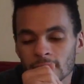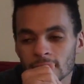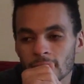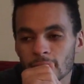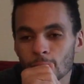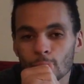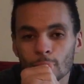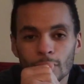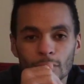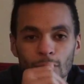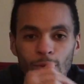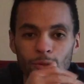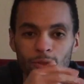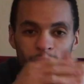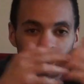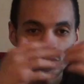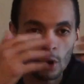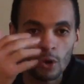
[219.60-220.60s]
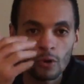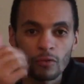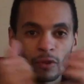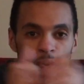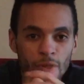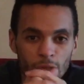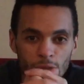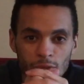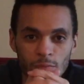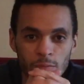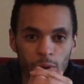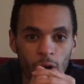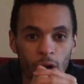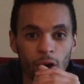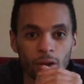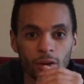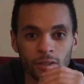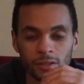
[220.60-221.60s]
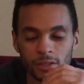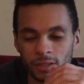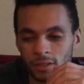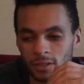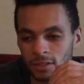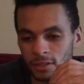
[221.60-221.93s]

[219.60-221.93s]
like one of those just overused bars,